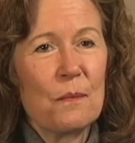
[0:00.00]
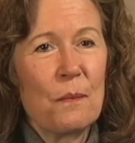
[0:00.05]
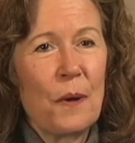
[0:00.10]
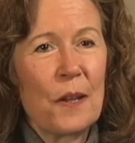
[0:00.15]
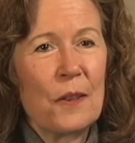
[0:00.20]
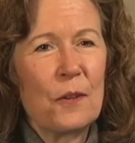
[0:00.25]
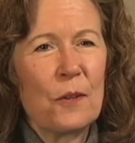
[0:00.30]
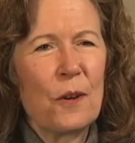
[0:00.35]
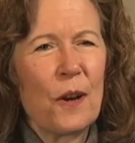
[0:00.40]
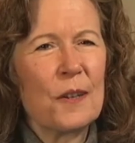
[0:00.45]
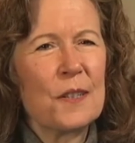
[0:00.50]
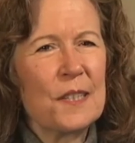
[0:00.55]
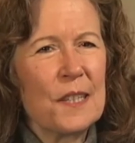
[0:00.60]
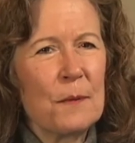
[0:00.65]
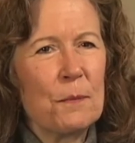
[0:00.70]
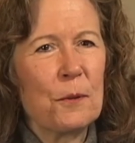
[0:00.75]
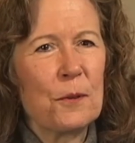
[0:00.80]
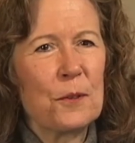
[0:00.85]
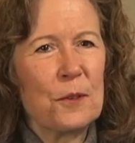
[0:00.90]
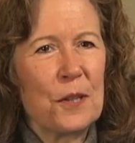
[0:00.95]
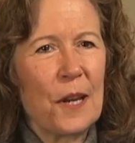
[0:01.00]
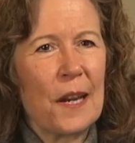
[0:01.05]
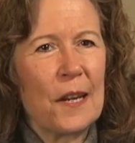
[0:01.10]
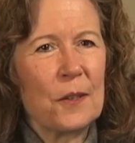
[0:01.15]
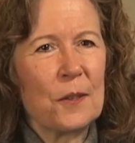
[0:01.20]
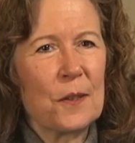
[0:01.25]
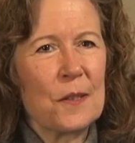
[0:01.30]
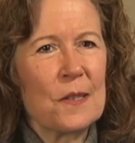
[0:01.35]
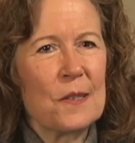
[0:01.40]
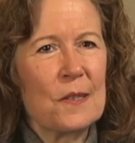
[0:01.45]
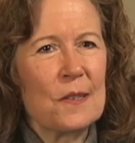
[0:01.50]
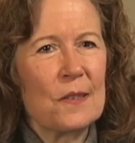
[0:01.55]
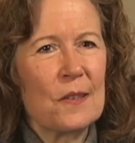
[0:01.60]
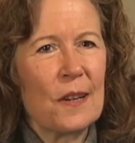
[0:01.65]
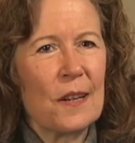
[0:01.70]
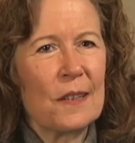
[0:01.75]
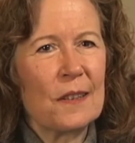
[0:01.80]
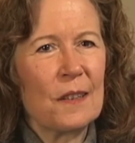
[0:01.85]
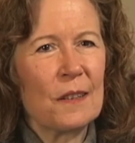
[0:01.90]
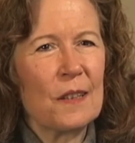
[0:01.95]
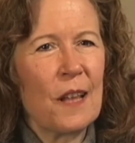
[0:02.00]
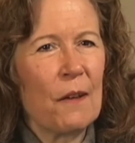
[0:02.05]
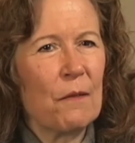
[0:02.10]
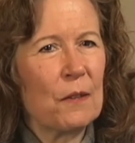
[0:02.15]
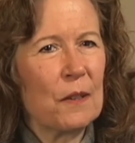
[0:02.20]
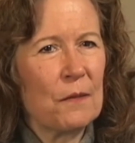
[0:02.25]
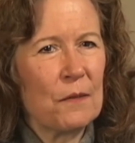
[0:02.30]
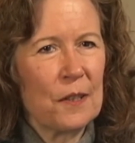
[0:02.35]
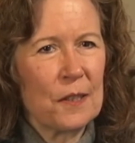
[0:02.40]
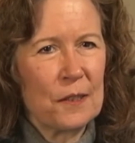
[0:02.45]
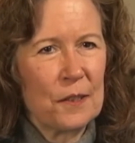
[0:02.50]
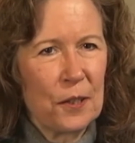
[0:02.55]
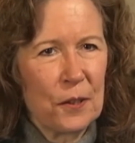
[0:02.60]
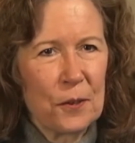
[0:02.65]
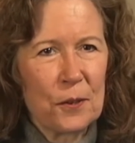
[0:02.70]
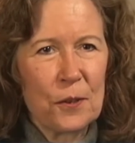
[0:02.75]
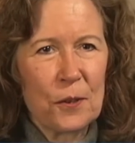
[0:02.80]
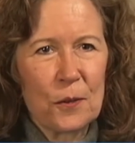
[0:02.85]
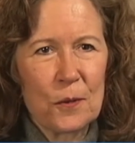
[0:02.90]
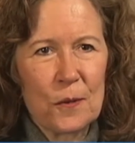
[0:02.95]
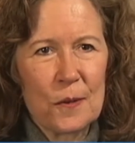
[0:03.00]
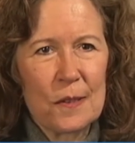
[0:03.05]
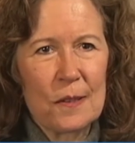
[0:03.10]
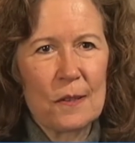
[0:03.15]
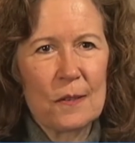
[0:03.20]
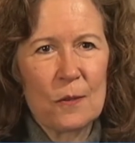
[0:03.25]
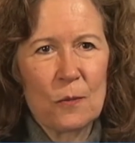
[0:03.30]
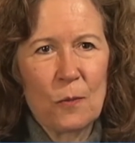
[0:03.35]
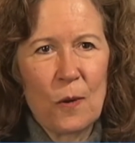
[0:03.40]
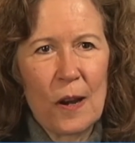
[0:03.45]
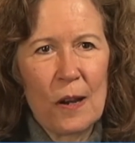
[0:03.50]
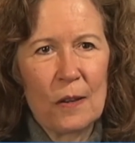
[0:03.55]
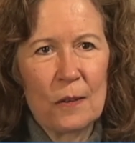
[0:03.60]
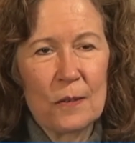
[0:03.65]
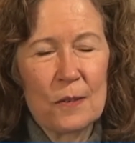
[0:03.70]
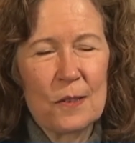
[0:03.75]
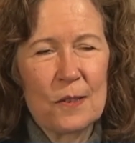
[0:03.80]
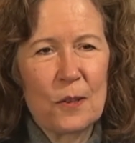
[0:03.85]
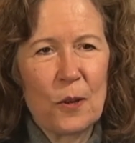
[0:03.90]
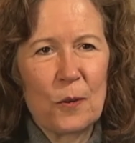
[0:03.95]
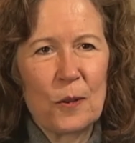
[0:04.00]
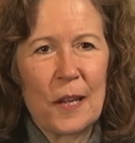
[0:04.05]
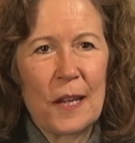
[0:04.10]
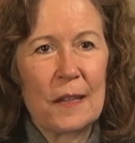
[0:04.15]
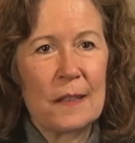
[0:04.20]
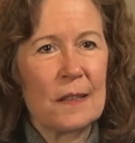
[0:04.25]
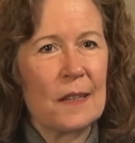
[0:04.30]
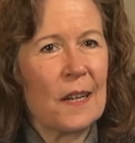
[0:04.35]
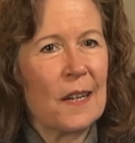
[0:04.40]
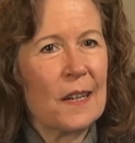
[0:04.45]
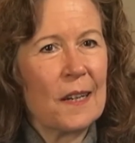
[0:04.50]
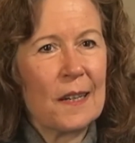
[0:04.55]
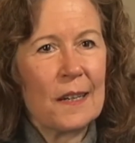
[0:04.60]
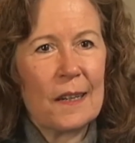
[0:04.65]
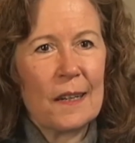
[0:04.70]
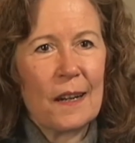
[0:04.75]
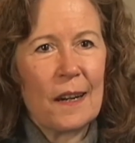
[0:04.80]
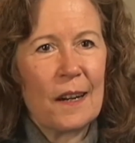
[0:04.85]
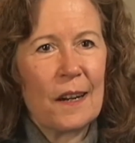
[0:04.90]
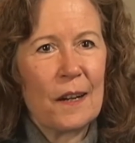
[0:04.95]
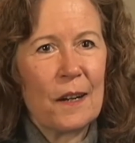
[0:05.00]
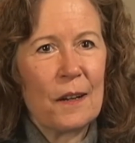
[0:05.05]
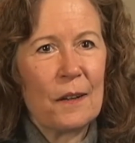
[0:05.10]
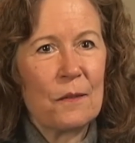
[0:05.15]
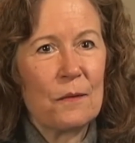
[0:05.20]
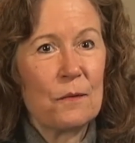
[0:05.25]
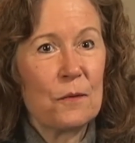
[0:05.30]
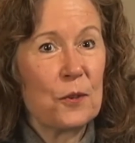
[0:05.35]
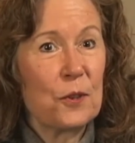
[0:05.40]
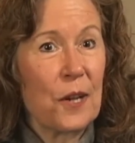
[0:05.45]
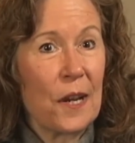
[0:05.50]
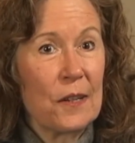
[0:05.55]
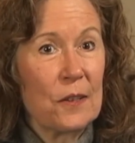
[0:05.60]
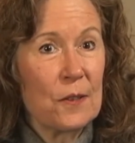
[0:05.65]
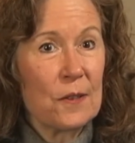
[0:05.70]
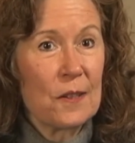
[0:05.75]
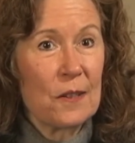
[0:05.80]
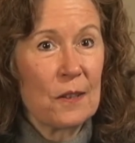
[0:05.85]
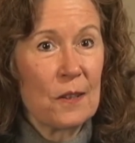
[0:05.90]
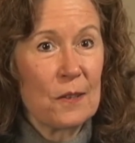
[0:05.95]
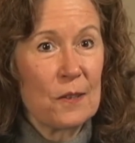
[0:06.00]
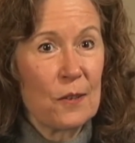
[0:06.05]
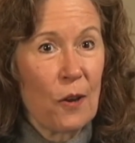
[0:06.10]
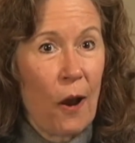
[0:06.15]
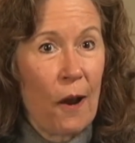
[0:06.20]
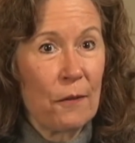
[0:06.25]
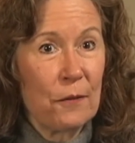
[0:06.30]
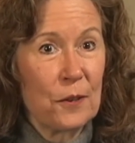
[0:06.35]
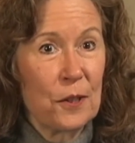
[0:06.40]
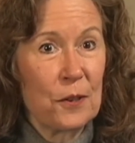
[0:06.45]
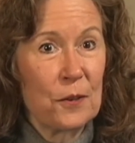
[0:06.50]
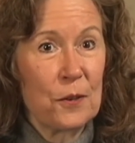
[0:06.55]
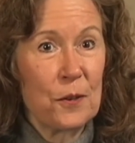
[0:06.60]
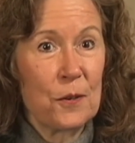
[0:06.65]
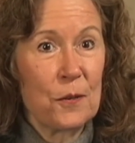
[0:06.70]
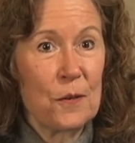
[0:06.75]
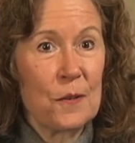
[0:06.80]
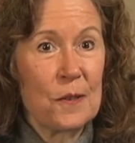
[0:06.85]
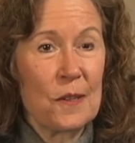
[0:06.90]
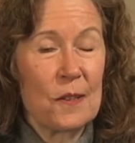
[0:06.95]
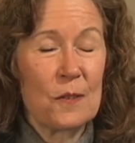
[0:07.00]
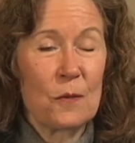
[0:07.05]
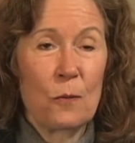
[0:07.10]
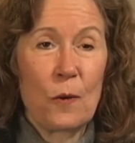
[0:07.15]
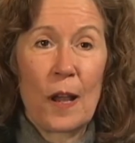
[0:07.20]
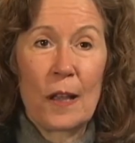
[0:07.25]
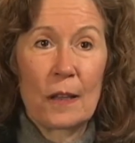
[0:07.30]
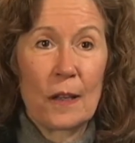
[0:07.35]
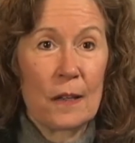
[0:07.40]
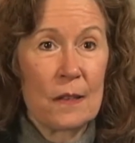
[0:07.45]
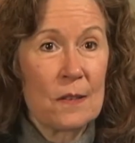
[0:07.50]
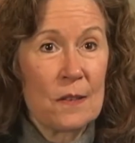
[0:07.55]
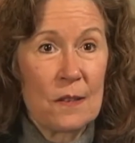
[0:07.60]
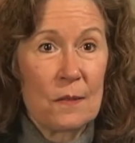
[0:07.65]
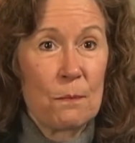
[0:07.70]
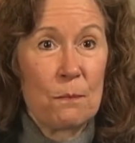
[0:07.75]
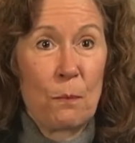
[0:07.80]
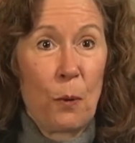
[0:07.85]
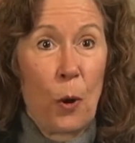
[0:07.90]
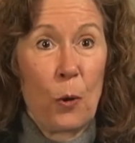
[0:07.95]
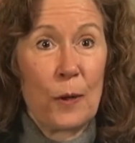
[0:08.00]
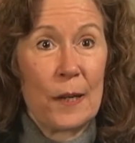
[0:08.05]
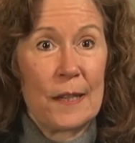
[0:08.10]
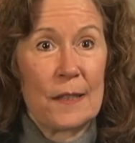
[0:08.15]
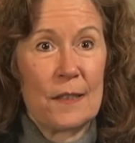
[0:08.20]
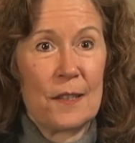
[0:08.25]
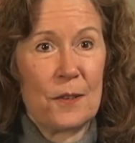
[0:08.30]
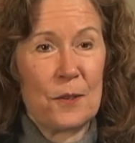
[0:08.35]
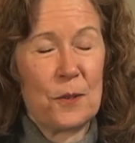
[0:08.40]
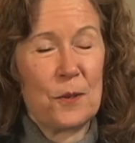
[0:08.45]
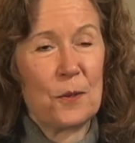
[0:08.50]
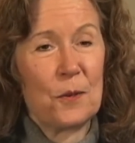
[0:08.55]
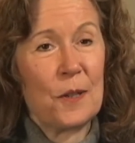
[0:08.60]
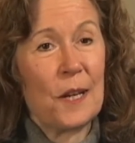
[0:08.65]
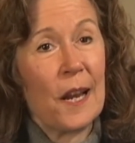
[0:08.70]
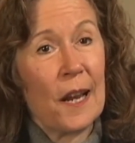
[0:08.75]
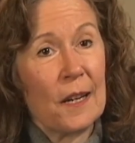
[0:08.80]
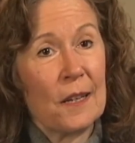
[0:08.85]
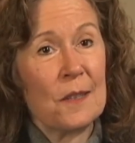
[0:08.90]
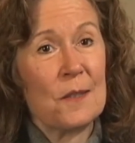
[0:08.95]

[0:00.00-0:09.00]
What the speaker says: But there are deeper changes at the level of the tissues as well, so that changes in the soft tissues as well as bony tissue can